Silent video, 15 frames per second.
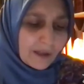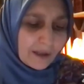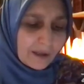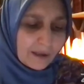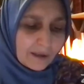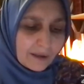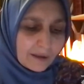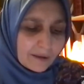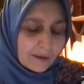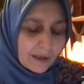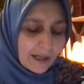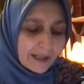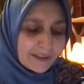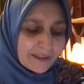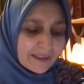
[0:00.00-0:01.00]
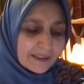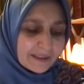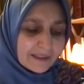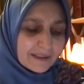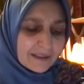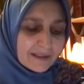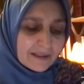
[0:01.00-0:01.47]
I think
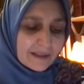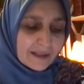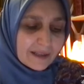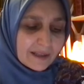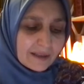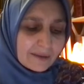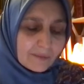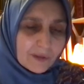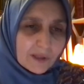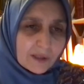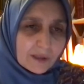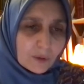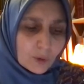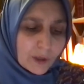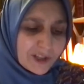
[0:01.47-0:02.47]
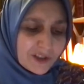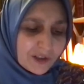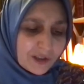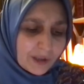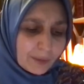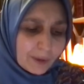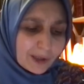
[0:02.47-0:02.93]
this is a
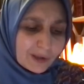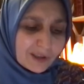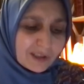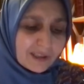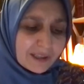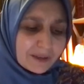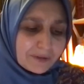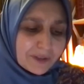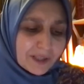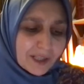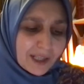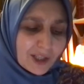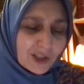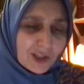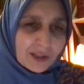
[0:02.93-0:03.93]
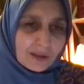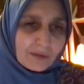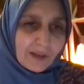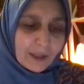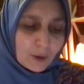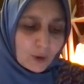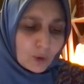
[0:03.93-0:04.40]
question about clarification.
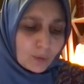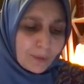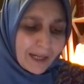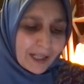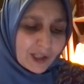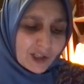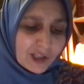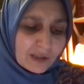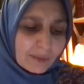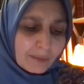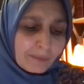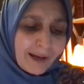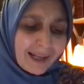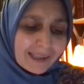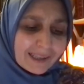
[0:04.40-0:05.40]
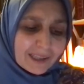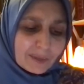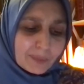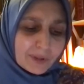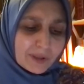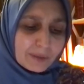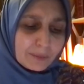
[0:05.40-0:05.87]
When you mentioned
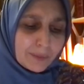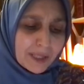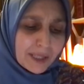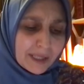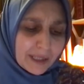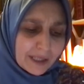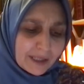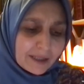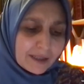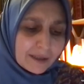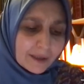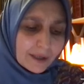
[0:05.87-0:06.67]
multiple meaning,